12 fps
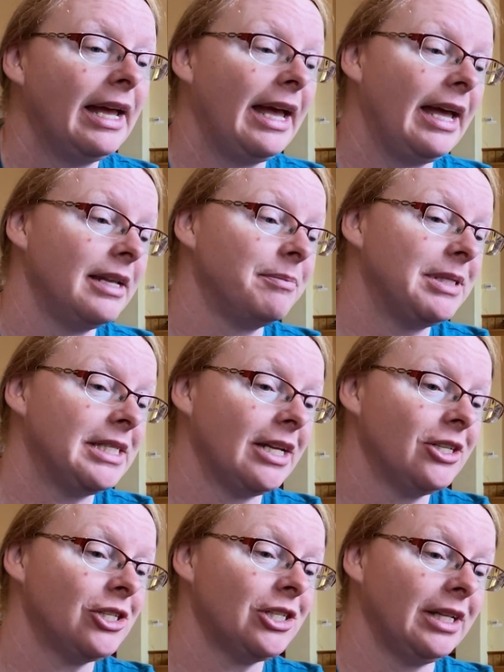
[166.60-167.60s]
And
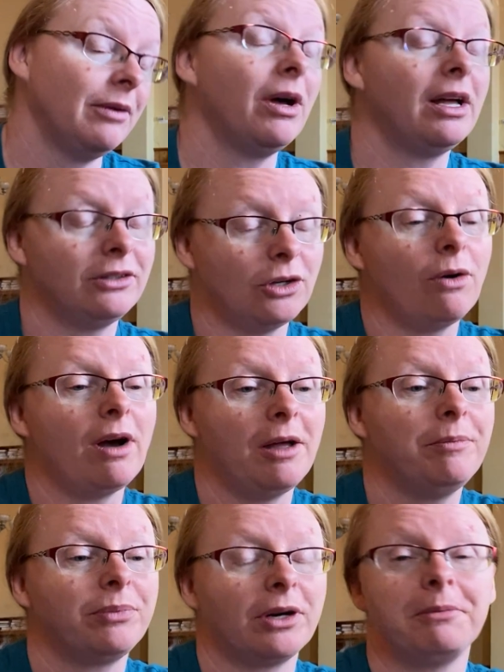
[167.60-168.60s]
potentially, well, no,
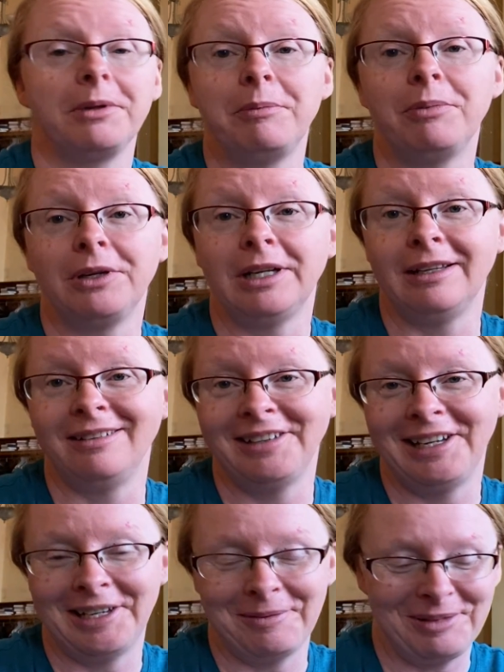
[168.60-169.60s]
I'll probably put it
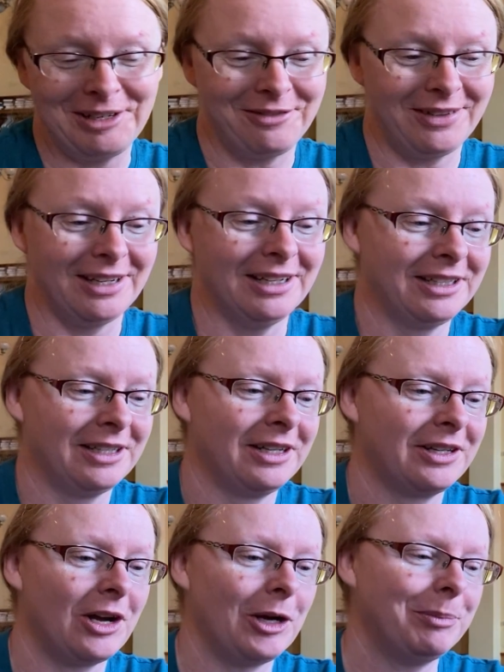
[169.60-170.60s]
in a bit of a
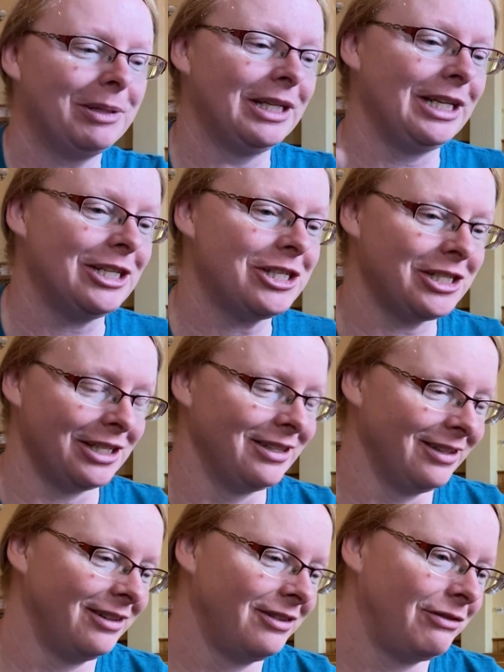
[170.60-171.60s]

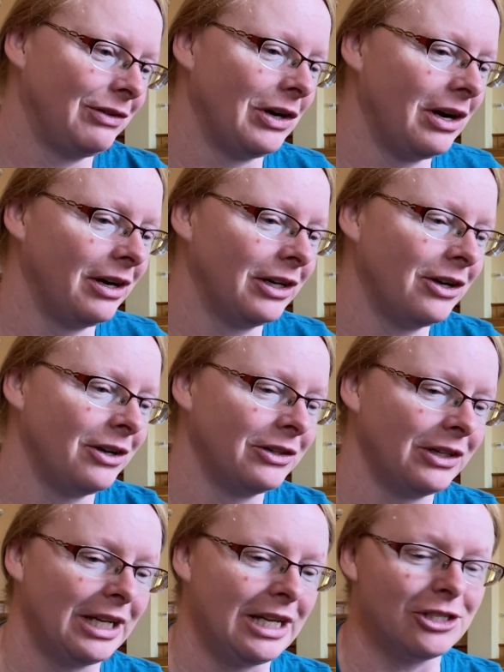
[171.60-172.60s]
compilation for our
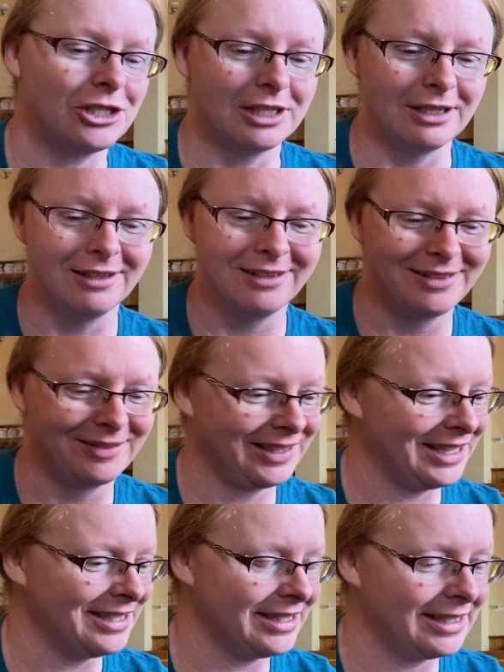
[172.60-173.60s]
congregation
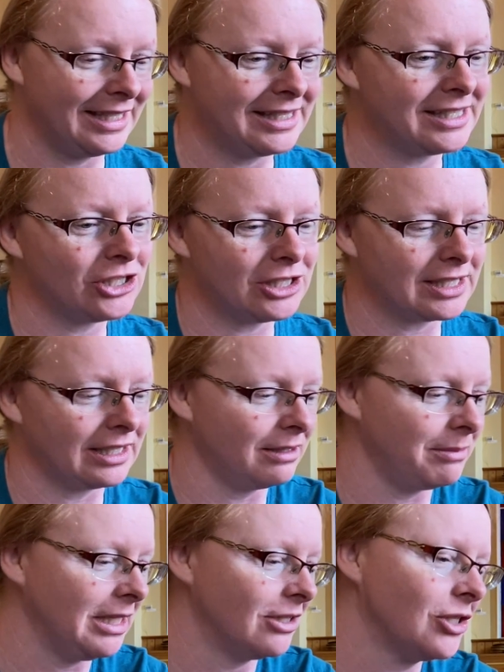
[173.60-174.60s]
because it's just going
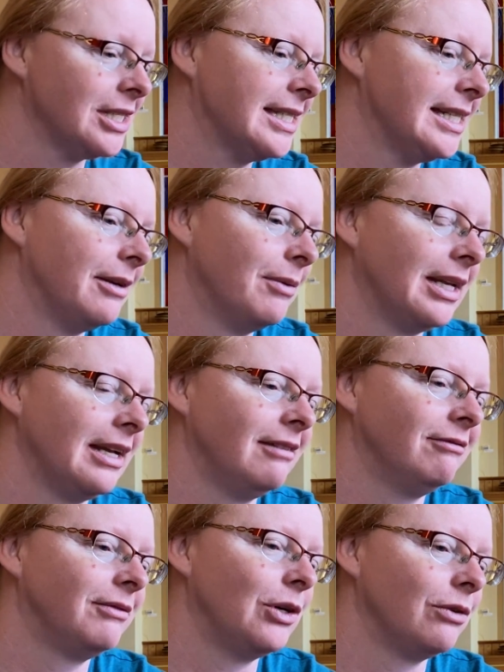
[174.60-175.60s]
to be interesting when
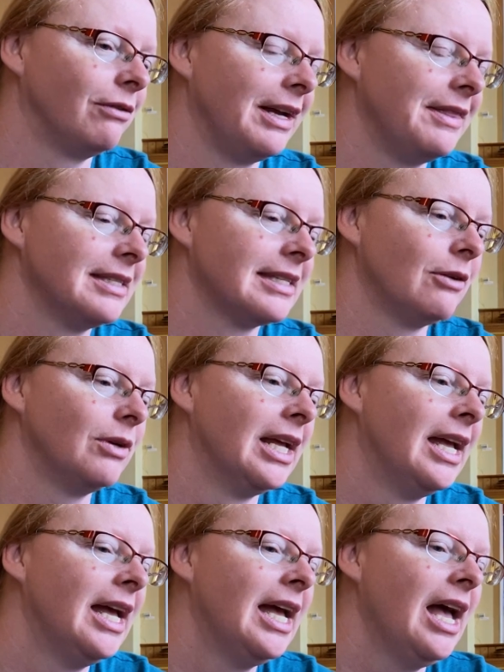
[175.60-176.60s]
I go to write this
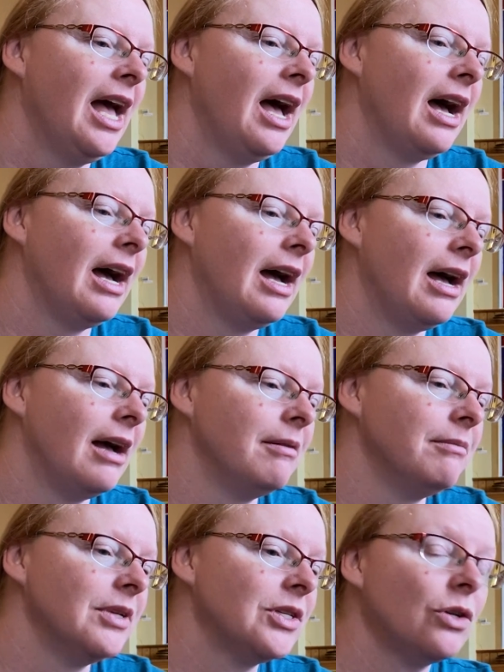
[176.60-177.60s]
out.